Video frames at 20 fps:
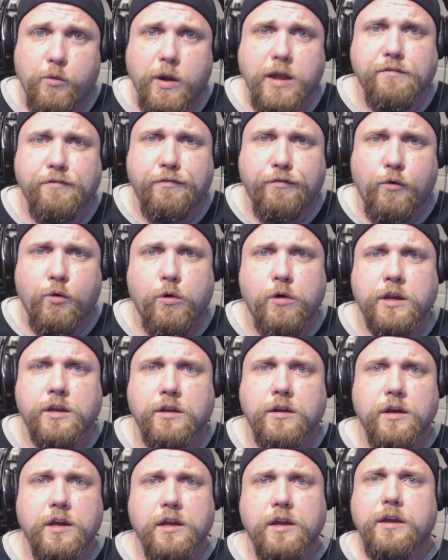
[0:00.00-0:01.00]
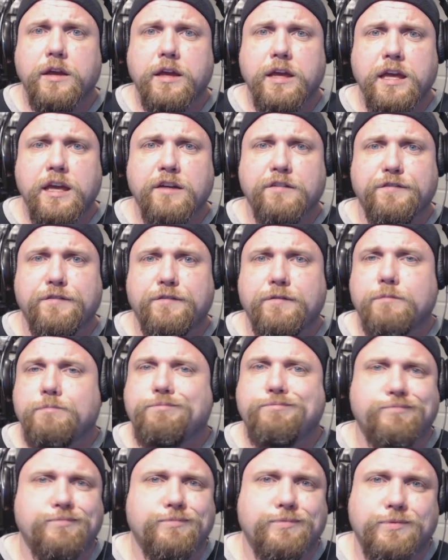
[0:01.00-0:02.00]
to write for it if
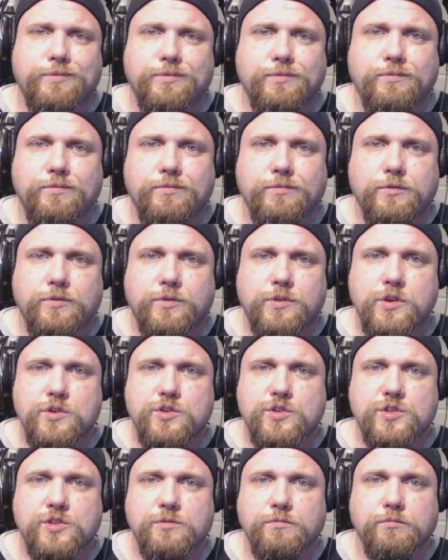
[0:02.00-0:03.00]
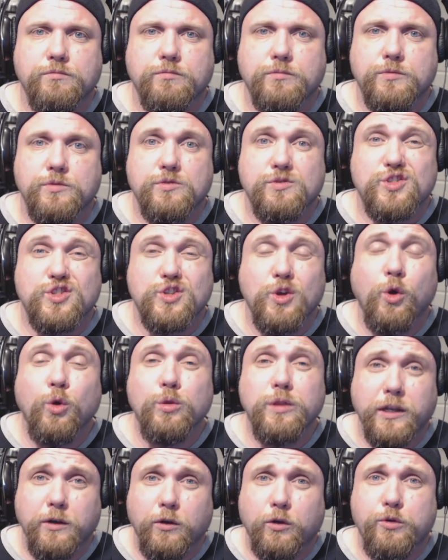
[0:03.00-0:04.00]
there's so
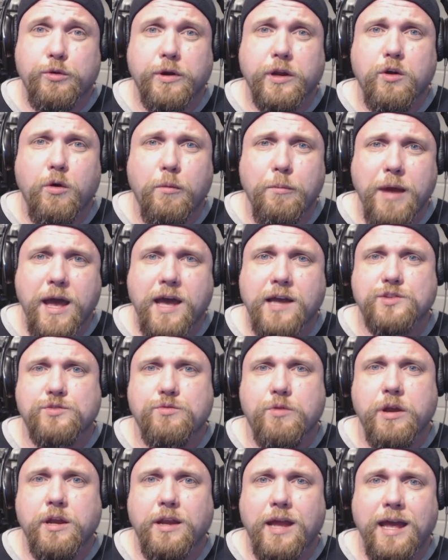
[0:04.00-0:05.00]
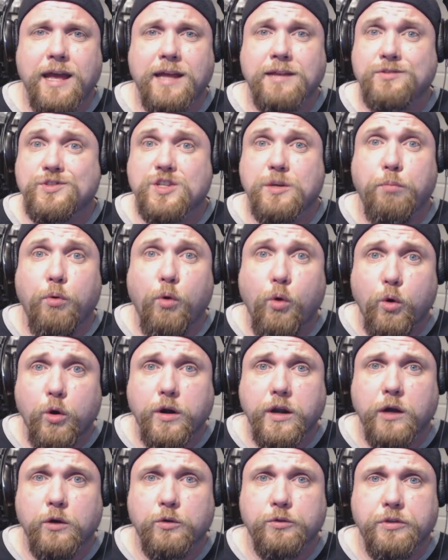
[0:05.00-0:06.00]
little critical mass, right? And
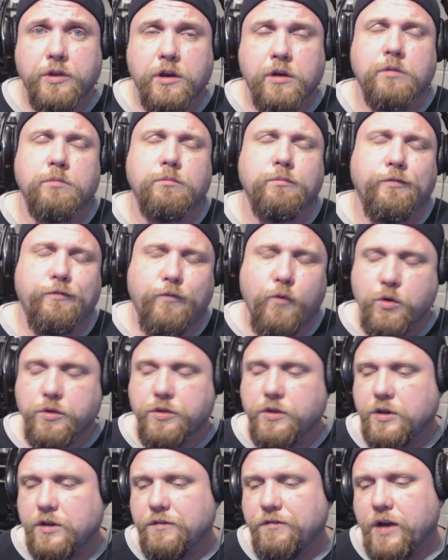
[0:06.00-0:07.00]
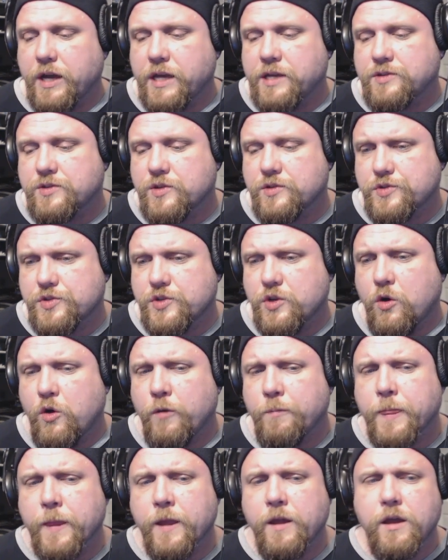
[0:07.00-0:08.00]
support out there for the device.
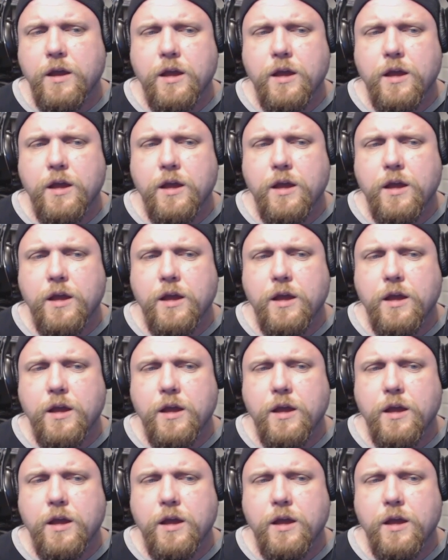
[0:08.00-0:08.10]
So